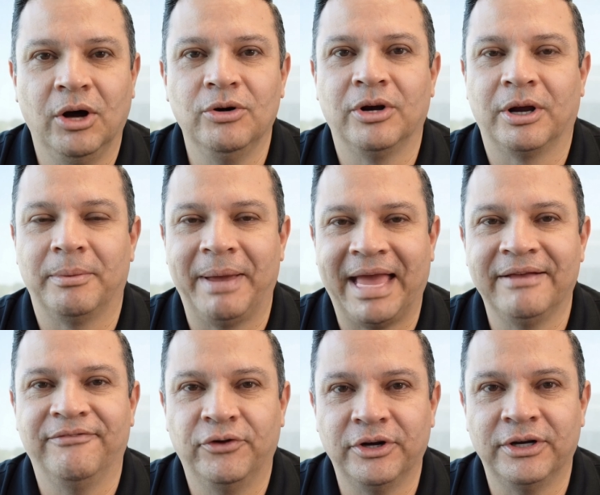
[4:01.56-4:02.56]
alone on a
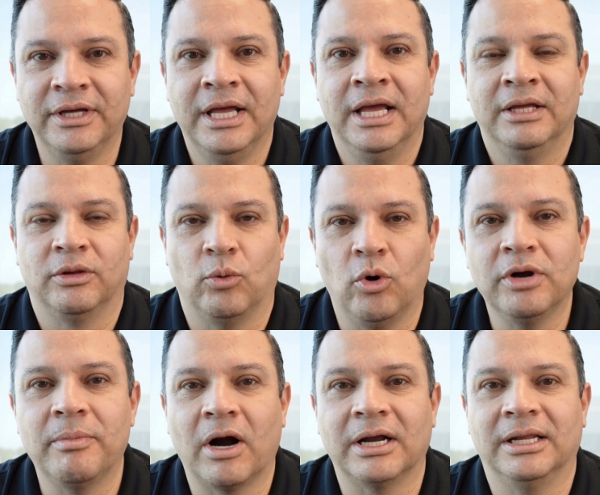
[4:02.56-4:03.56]
band footer, the
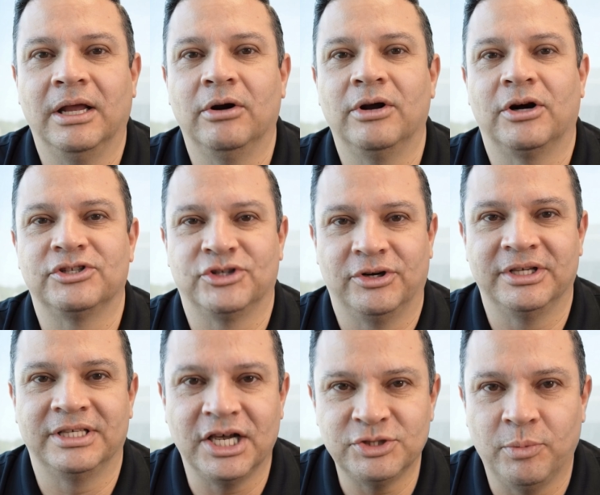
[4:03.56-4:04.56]
word mark alone on
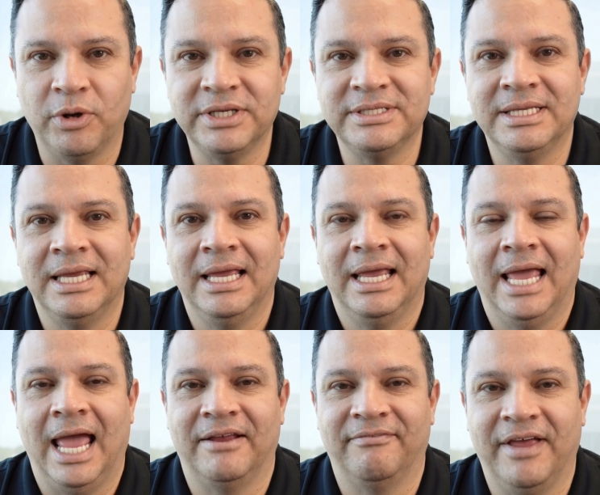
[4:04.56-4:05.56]
certain touch points,
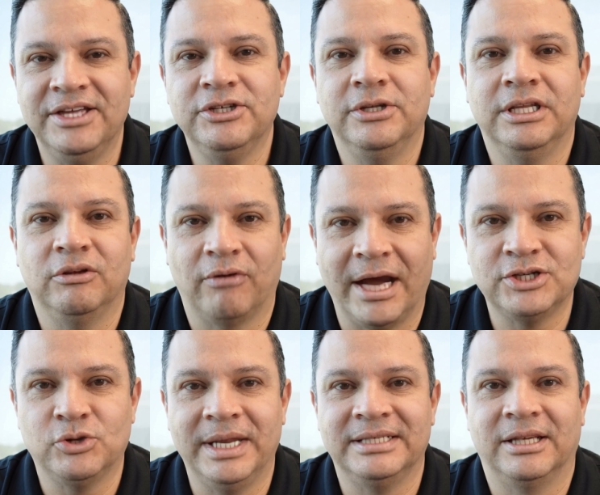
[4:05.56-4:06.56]
and eventually
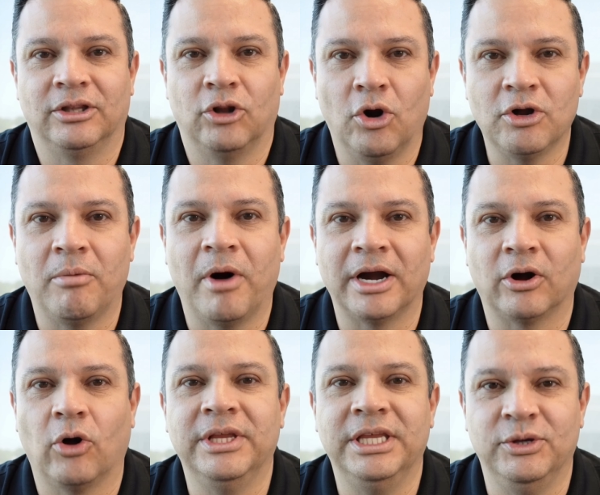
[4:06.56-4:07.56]
graduate to logo
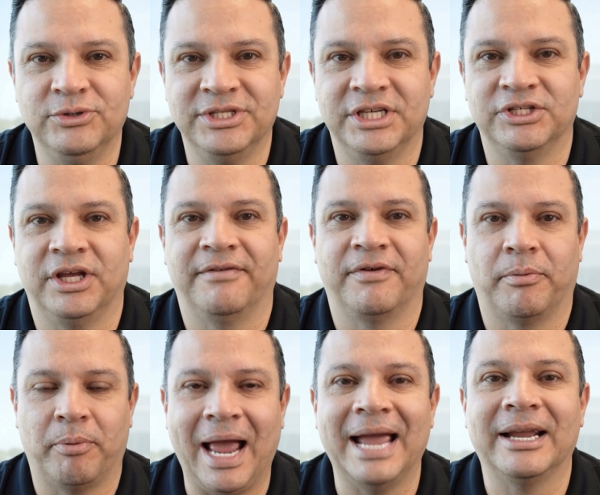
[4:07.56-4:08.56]
mark only usage if the
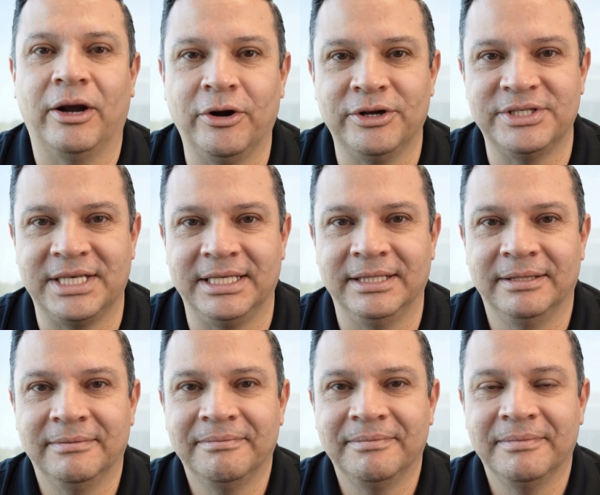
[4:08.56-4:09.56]
brand earns it.
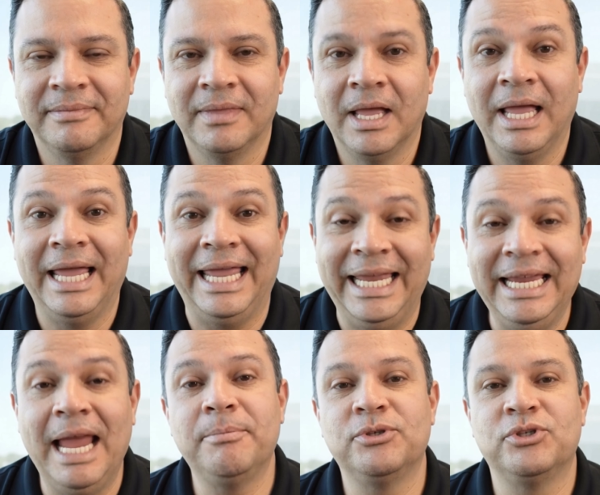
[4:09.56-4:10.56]

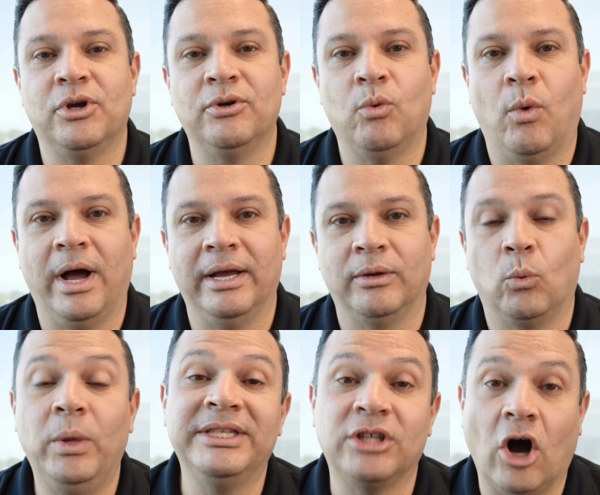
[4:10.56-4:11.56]
In episode
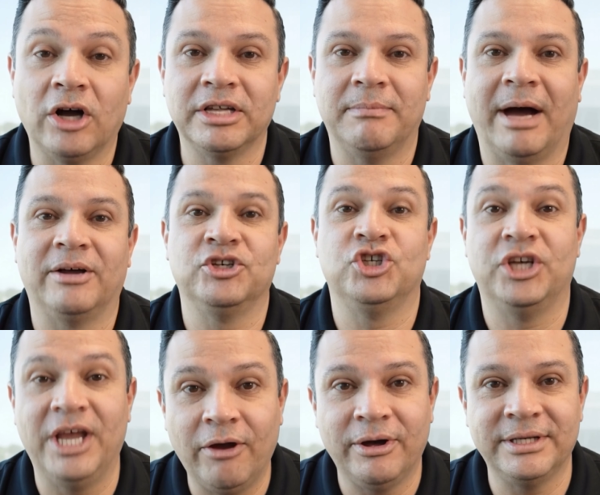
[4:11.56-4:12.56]
1, we talked about
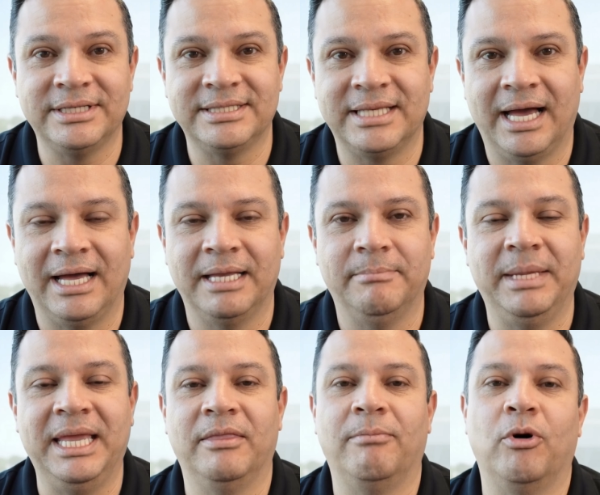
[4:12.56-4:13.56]
generic design
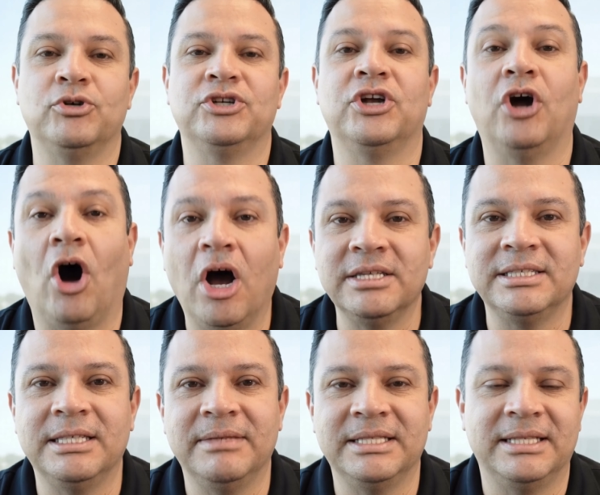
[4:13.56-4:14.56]
being the most
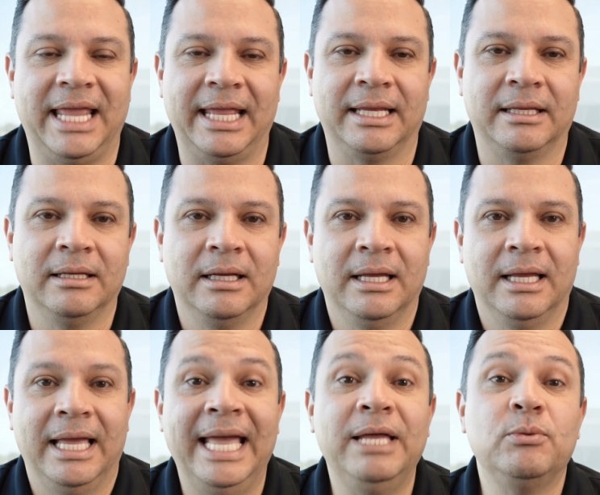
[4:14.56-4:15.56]
costly mistake.
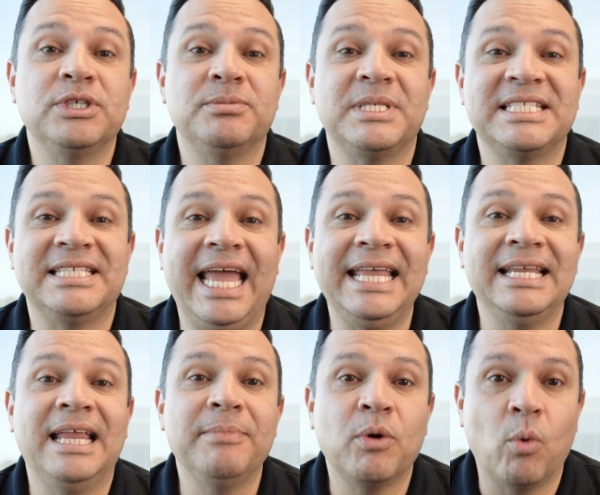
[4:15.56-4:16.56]
It was mistake
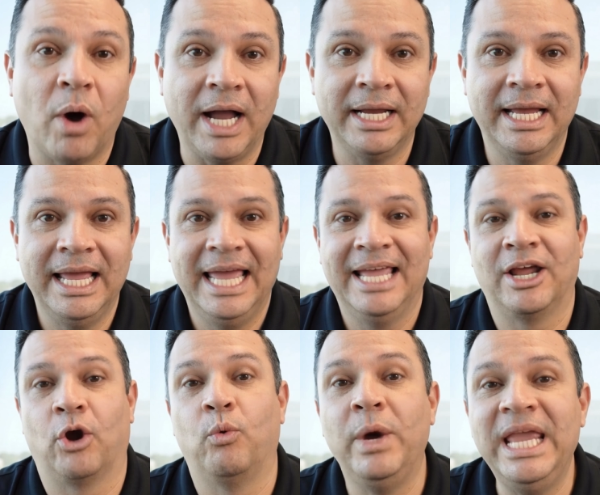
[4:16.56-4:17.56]
number 1
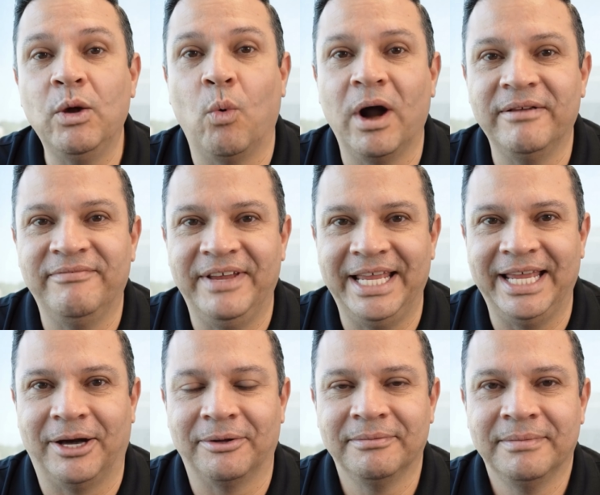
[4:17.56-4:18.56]
in our week 1
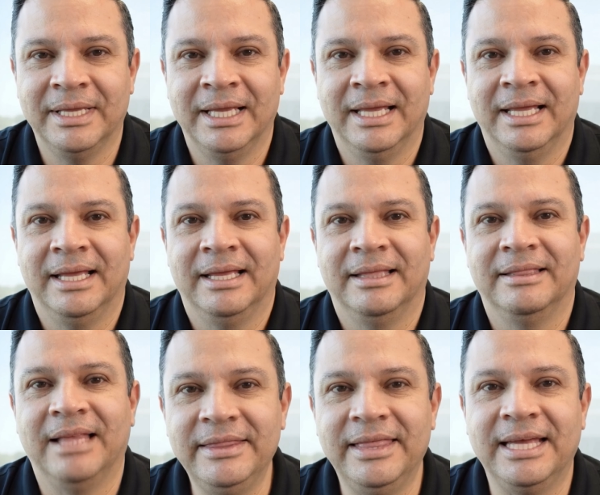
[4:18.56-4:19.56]
video.
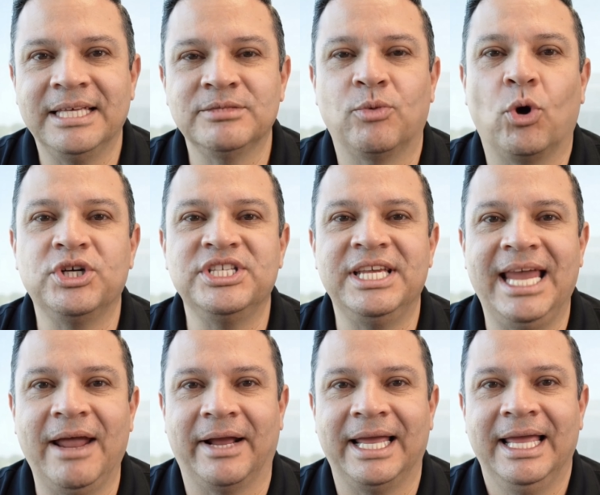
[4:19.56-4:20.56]
Nothing is more
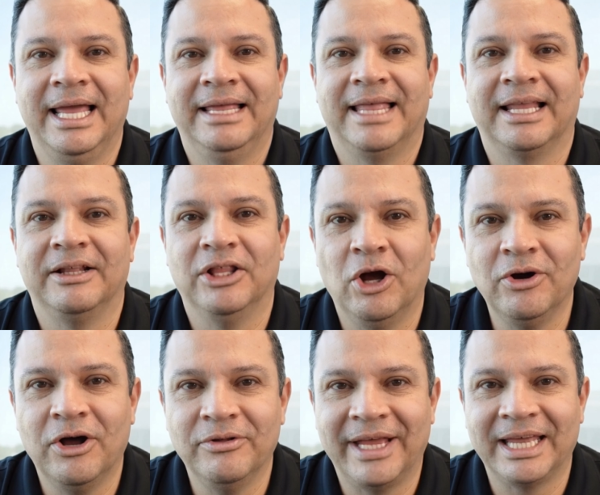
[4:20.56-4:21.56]
generic than a
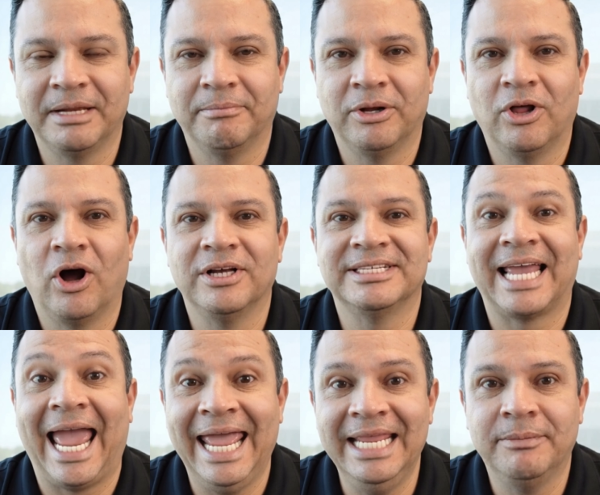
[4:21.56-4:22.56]
logo that could belong
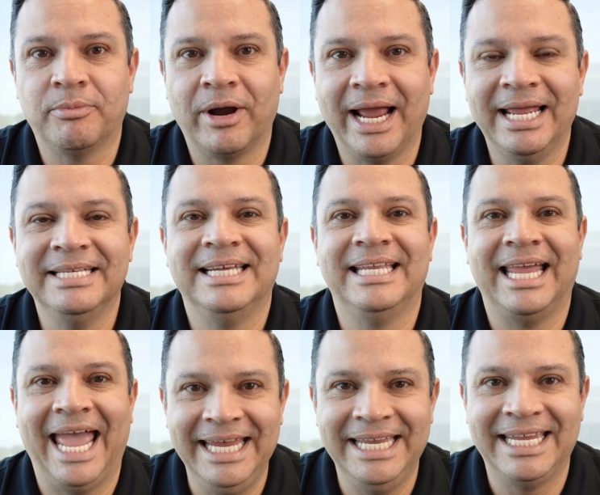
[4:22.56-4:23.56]
to any brand
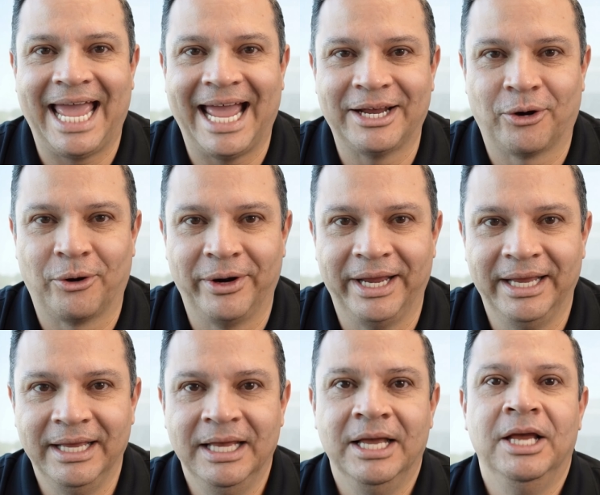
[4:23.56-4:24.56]
in any
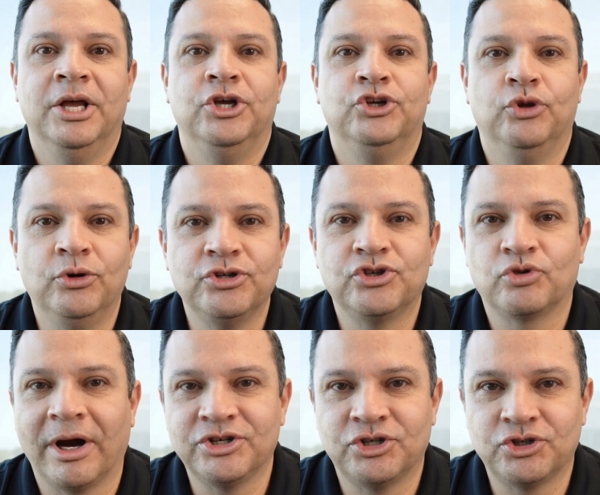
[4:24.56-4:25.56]
category. Your
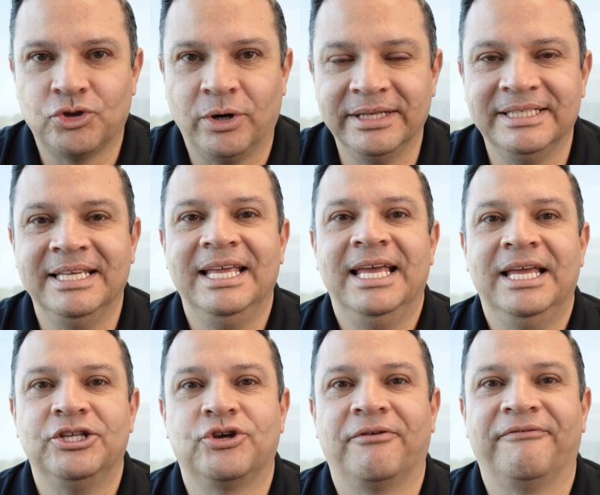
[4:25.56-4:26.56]
structure choice
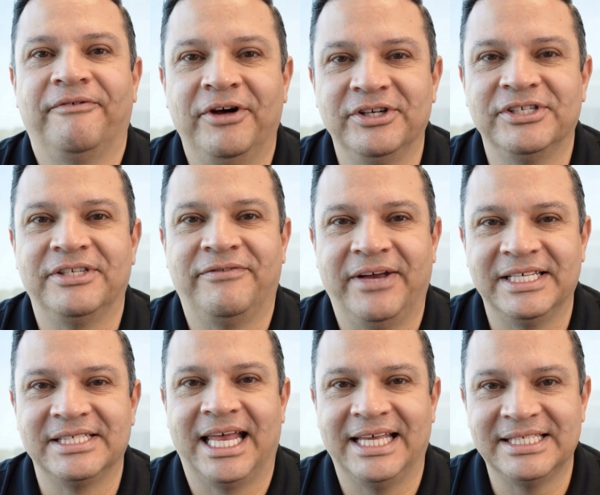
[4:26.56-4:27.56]
is your first
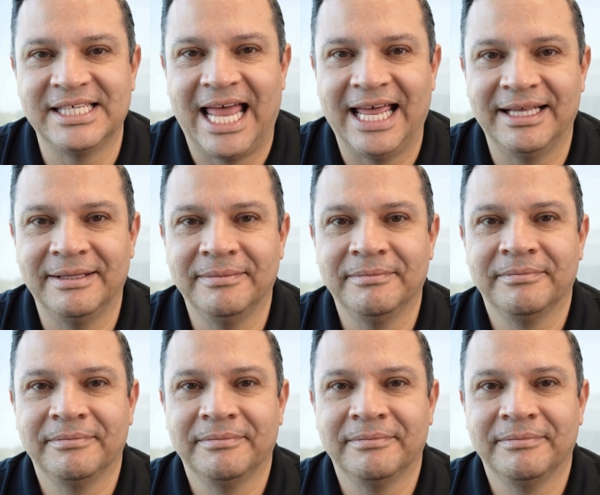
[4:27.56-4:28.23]
defense against that.